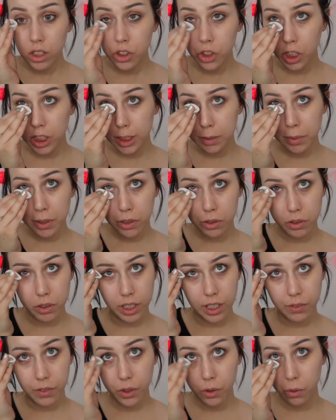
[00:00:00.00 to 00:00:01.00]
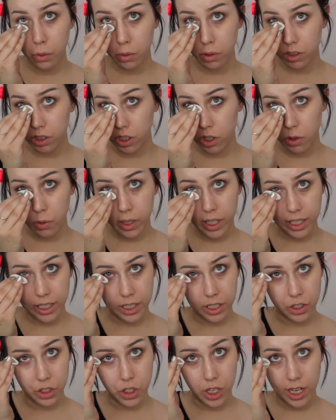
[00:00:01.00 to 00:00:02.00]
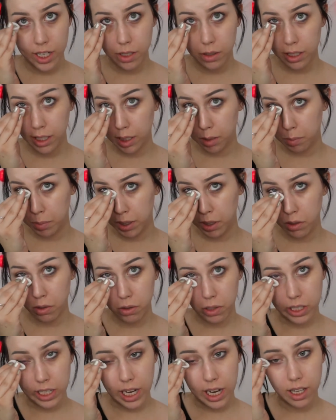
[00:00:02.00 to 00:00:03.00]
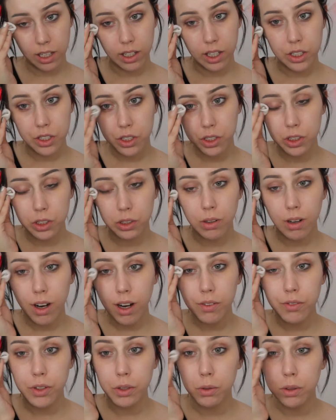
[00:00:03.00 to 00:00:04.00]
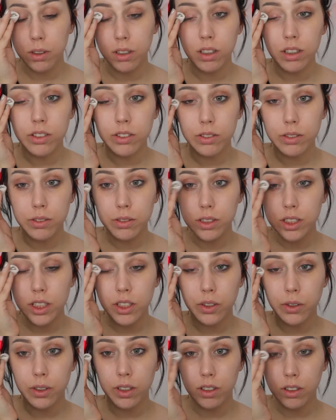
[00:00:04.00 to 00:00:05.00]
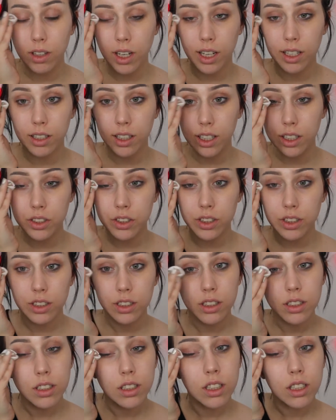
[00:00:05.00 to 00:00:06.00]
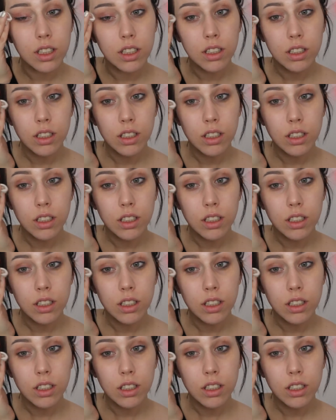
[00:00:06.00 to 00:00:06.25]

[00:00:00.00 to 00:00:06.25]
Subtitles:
Trust me, if you go in and try to like peel the eyelash glue off, you will lose your little eyelashes.